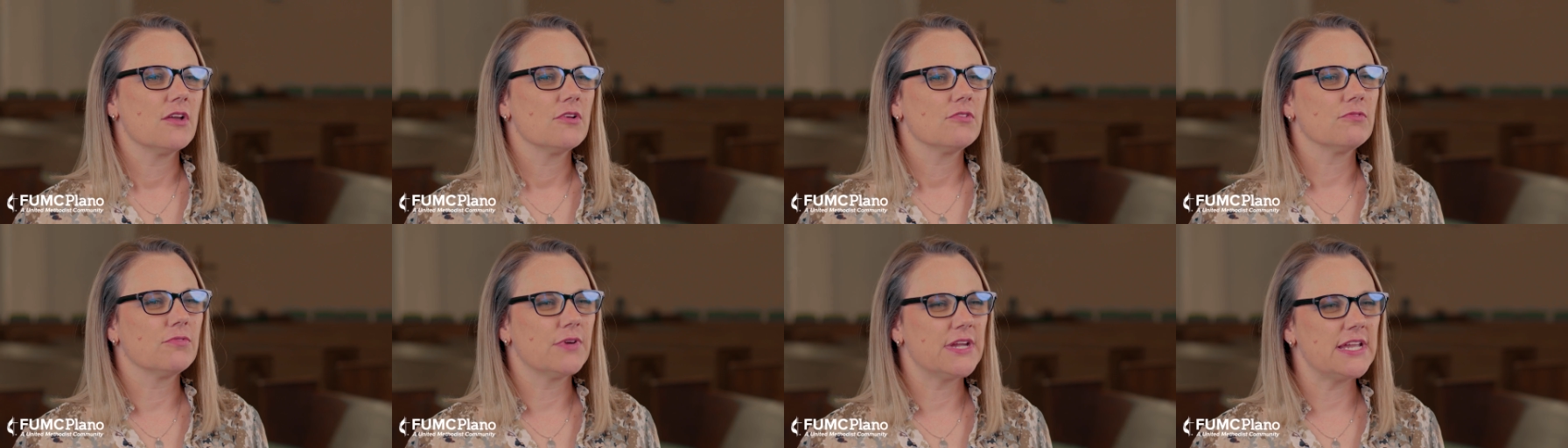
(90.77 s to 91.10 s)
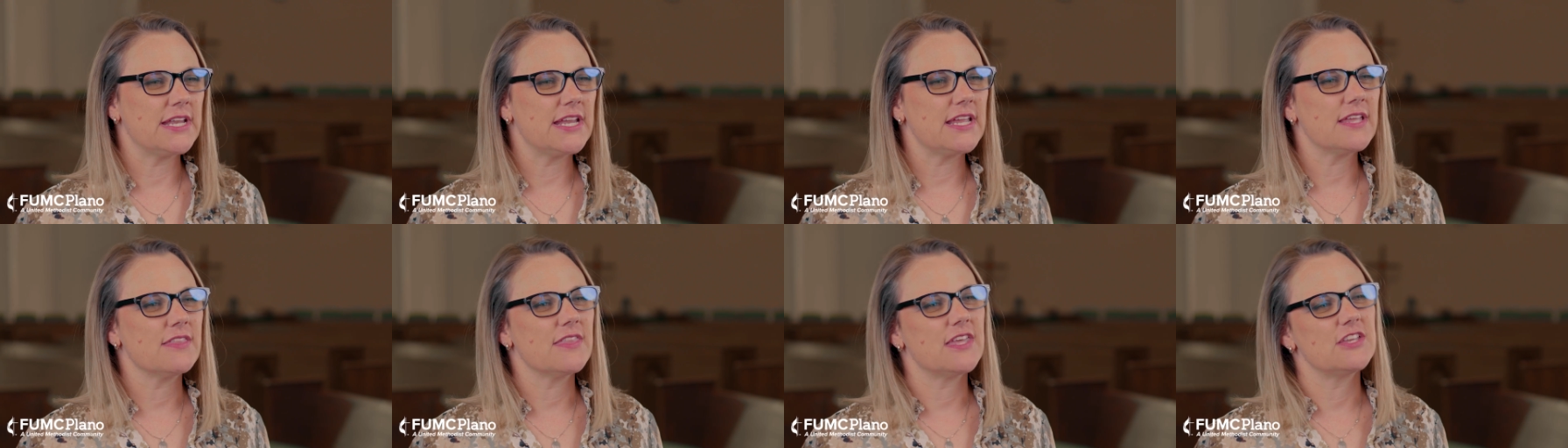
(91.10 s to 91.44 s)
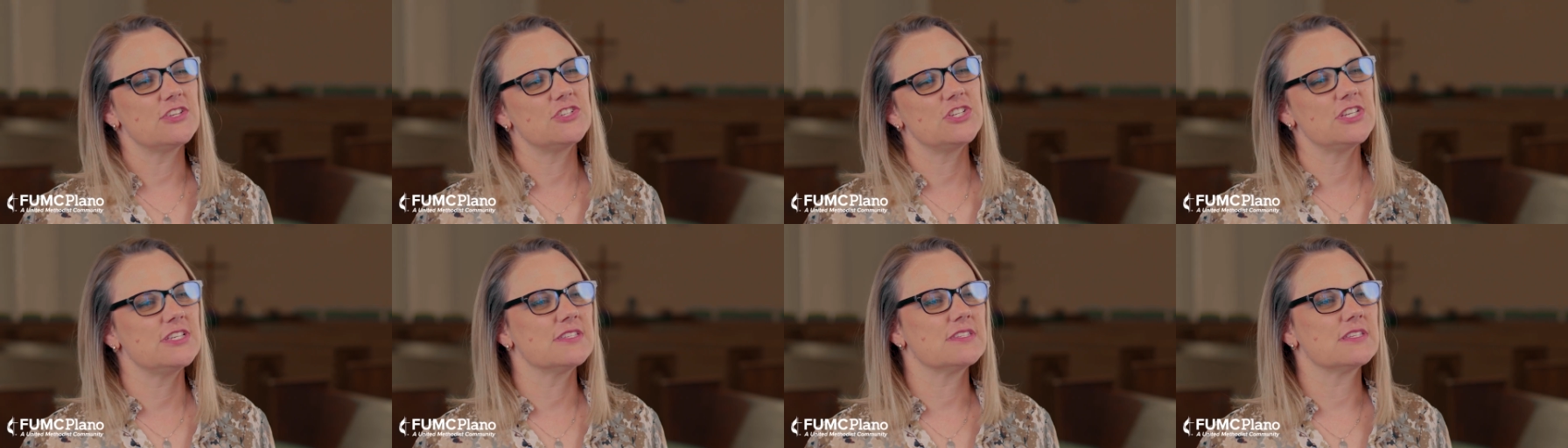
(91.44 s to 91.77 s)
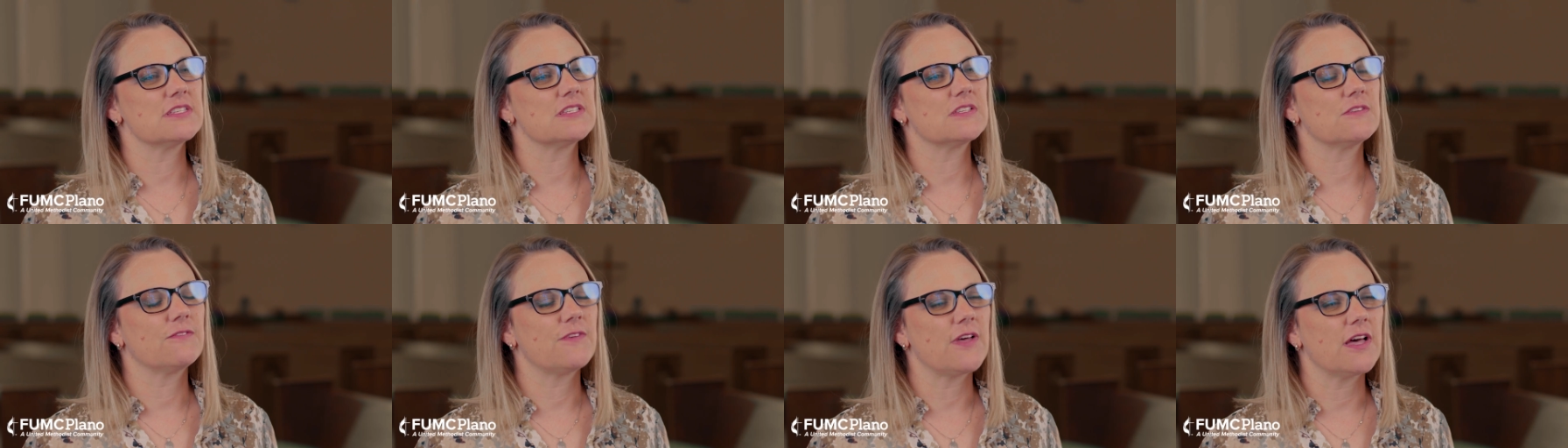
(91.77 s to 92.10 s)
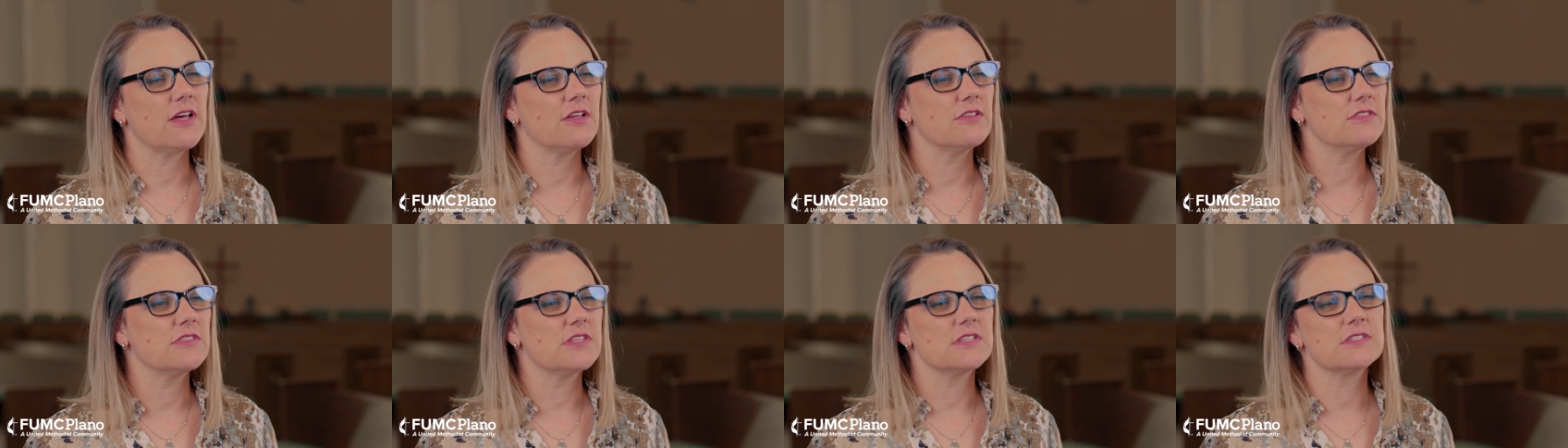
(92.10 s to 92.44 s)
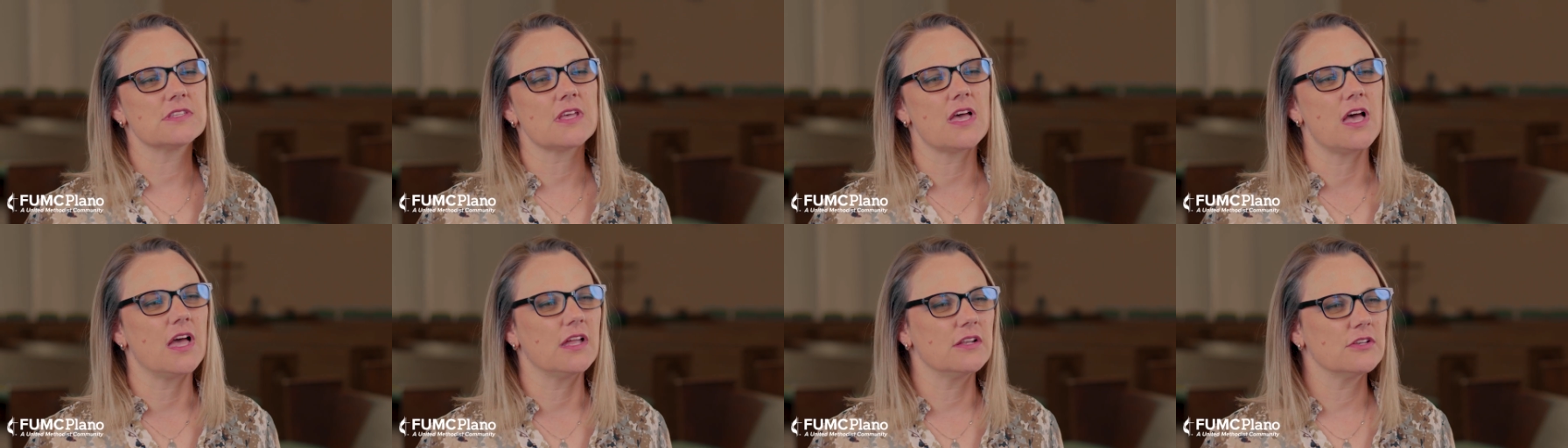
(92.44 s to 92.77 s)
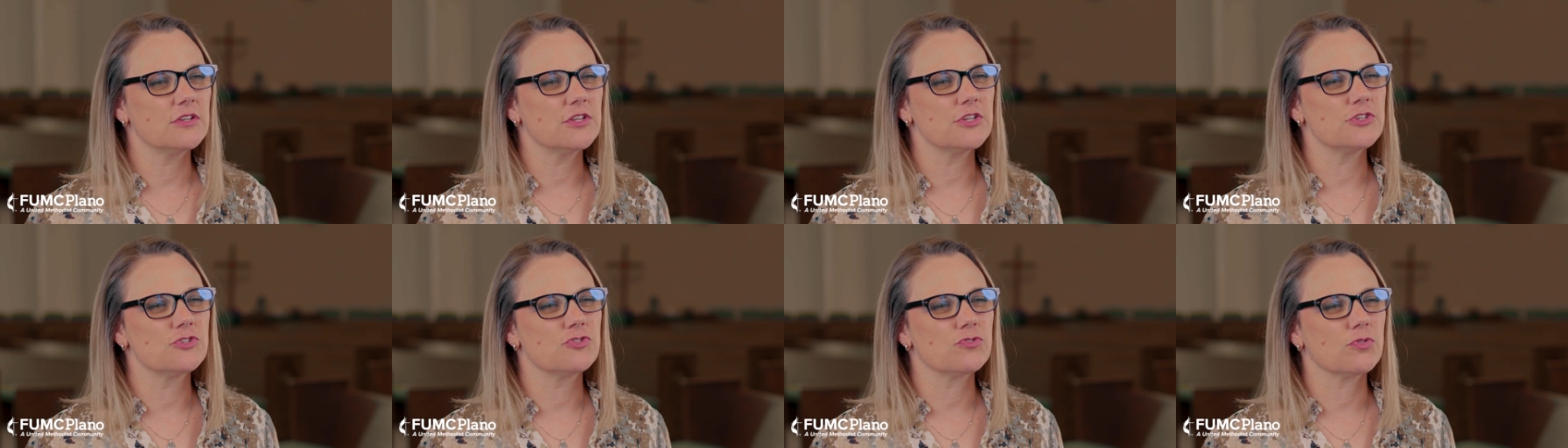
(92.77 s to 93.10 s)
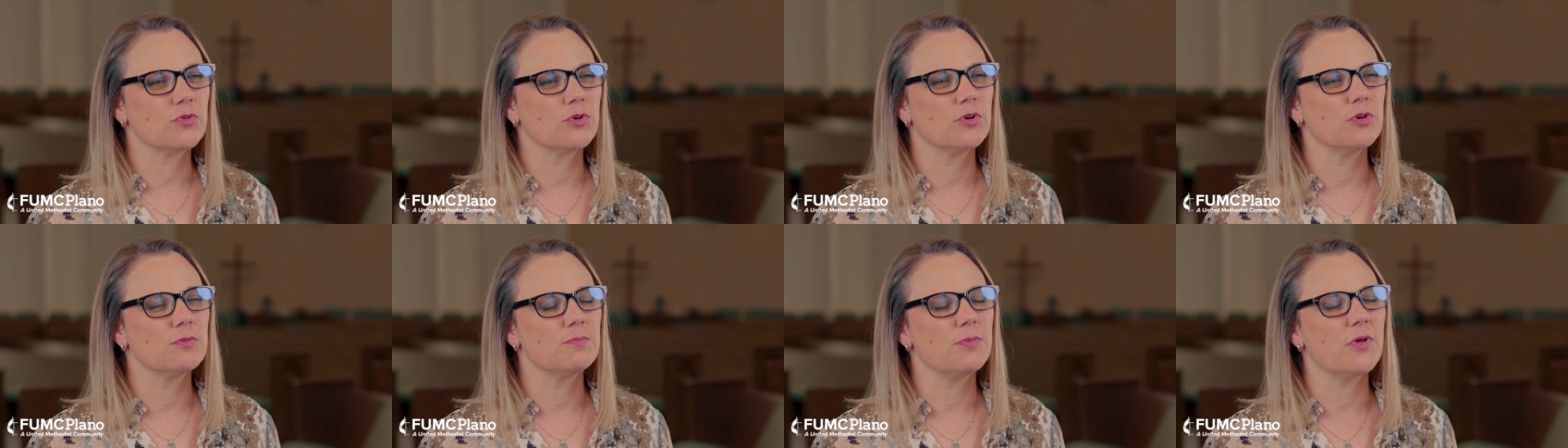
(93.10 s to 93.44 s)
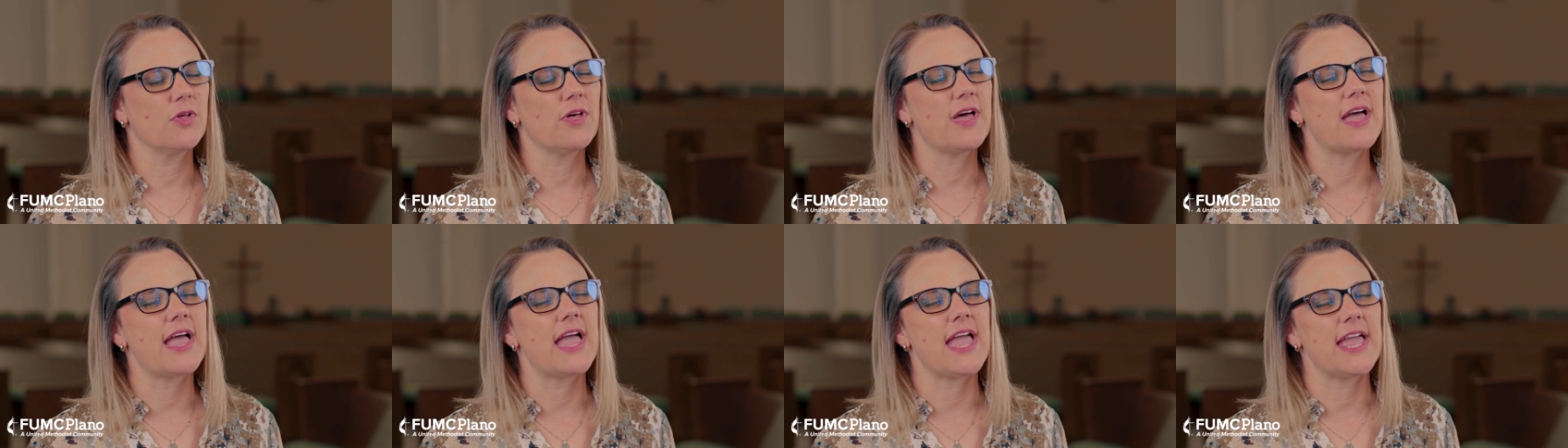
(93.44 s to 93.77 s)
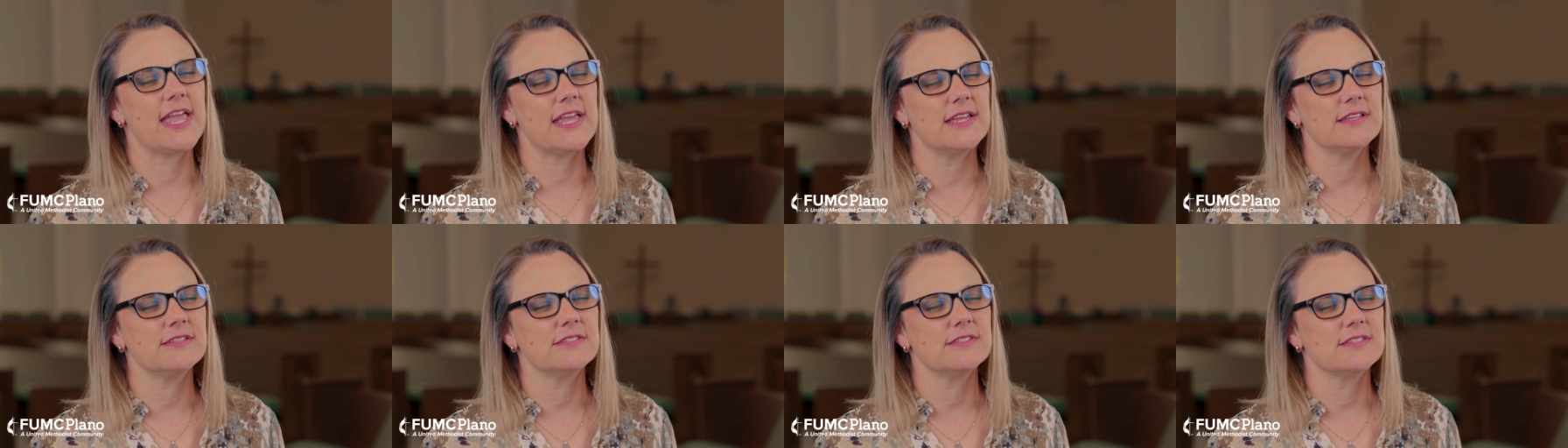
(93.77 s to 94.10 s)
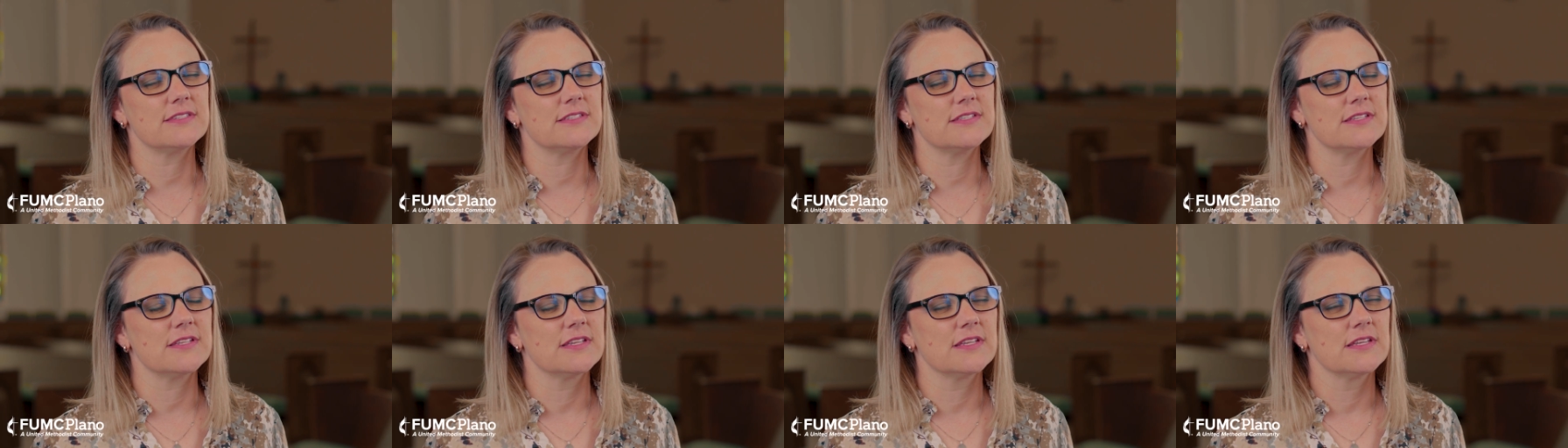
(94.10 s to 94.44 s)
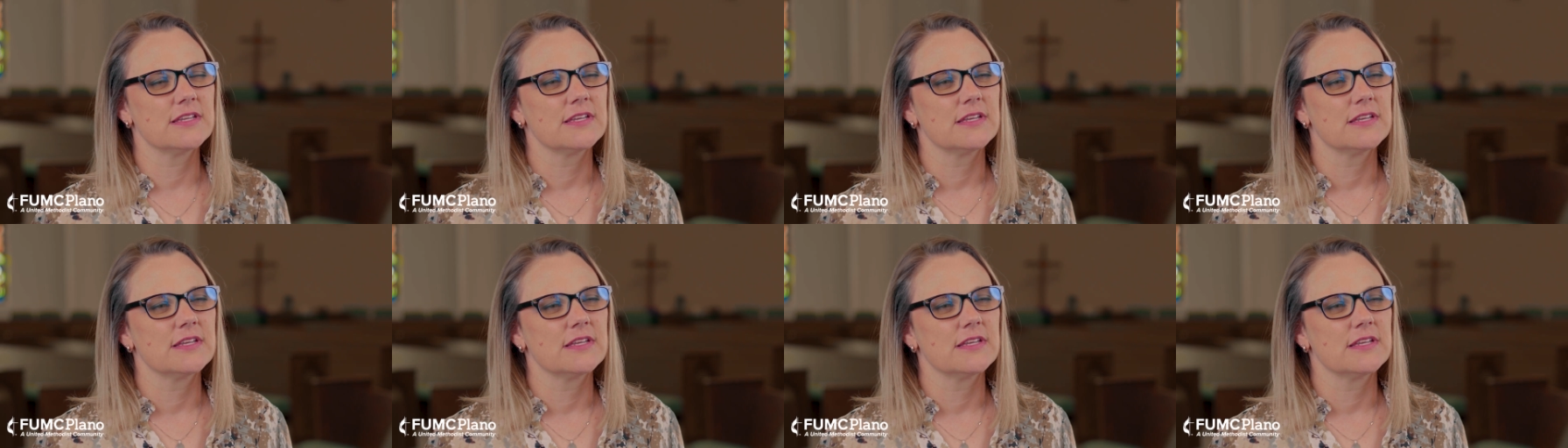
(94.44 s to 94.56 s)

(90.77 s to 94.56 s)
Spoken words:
Reading that Jesus felt this uncontrollable angst